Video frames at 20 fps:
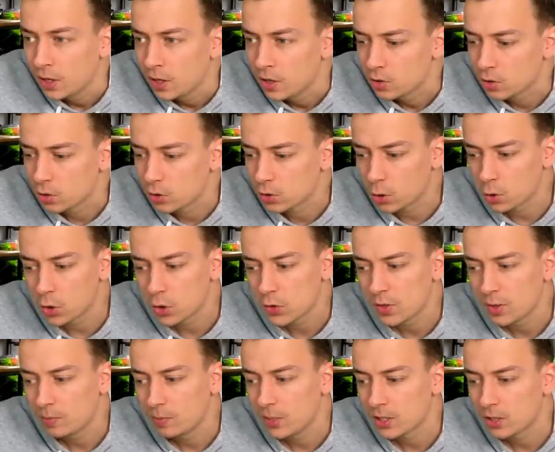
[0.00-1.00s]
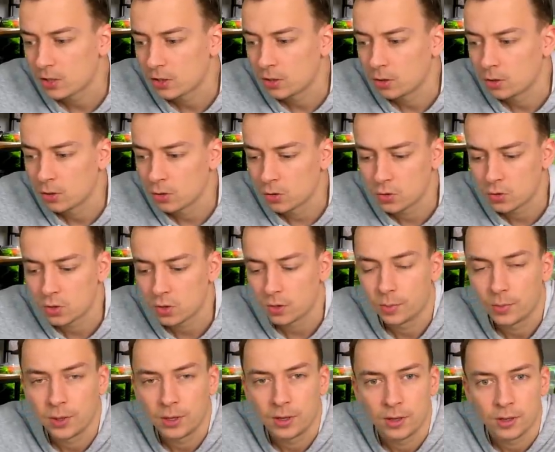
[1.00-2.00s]
So SodaStream, that's
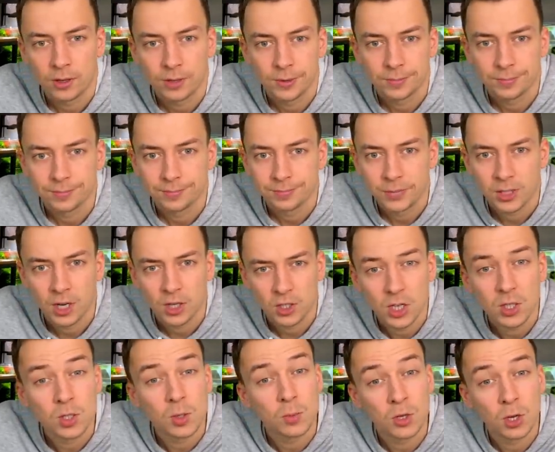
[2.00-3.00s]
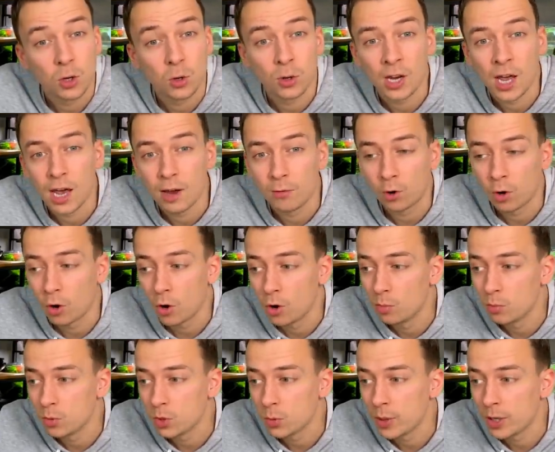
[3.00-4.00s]
those systems that you can have at
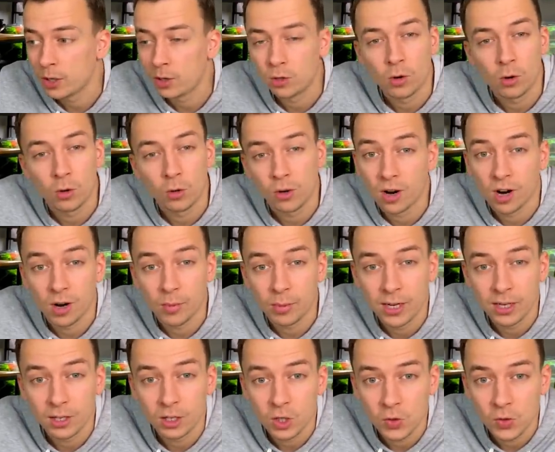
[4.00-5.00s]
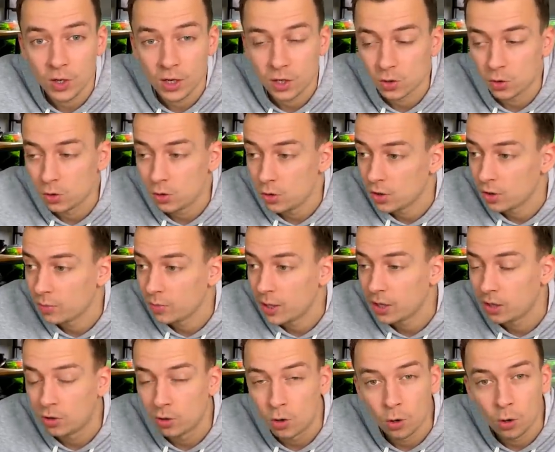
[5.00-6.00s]
home to make your own carbonated drinks. So you can
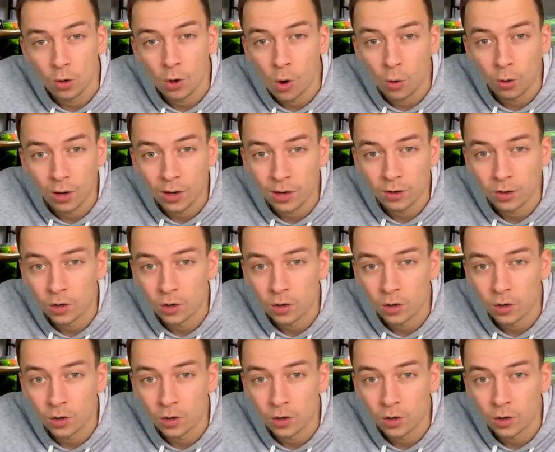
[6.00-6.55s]
make your own cola at